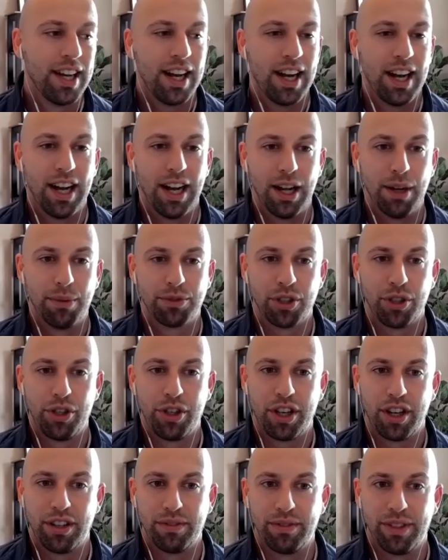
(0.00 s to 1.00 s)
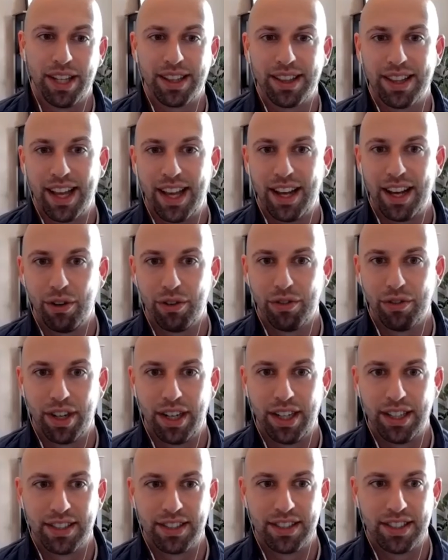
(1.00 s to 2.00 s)
Um, so you can get that over
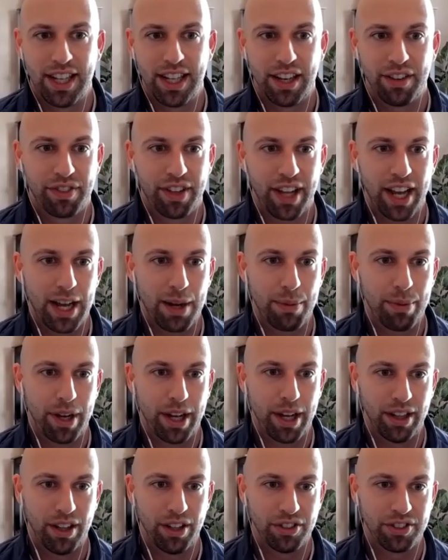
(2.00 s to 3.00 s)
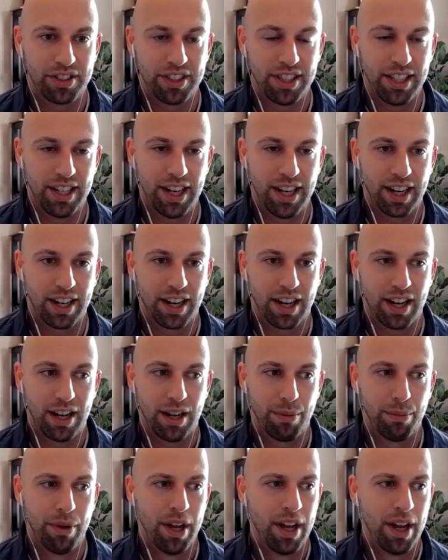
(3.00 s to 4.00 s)
at
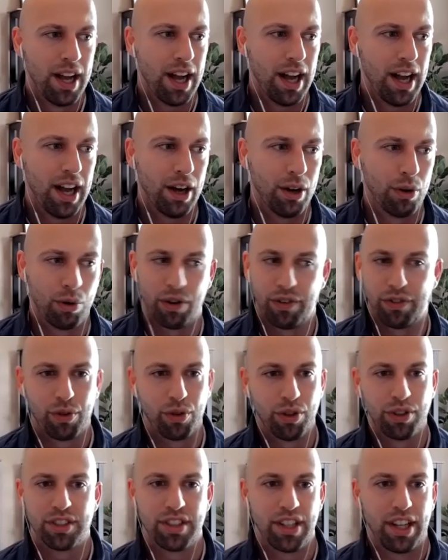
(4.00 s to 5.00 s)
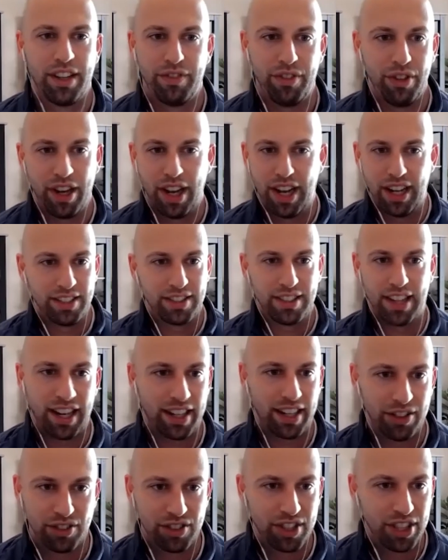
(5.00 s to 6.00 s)
cfcapllc.com. Uh, or of course, if you guys, I
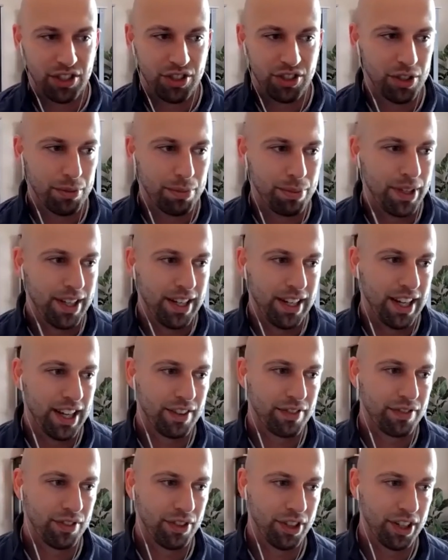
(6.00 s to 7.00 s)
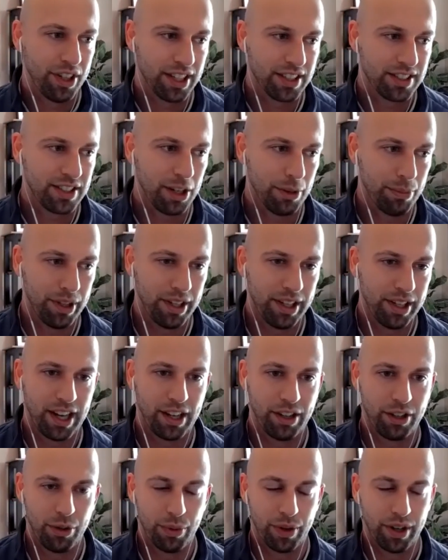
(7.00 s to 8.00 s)
can send you a PDF. You guys tell me
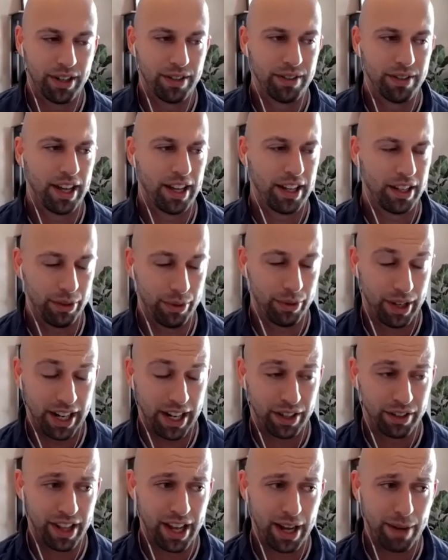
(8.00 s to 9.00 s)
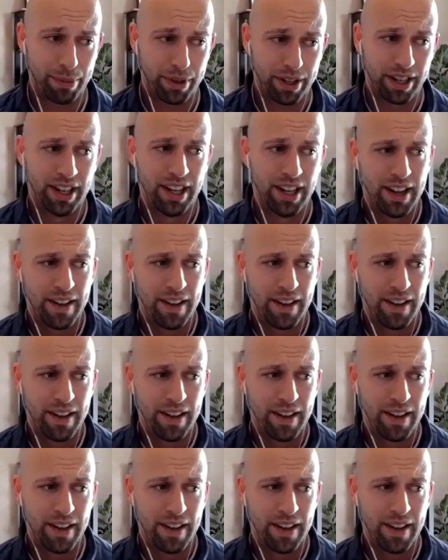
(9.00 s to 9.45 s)
how you want to how you want to handle that. But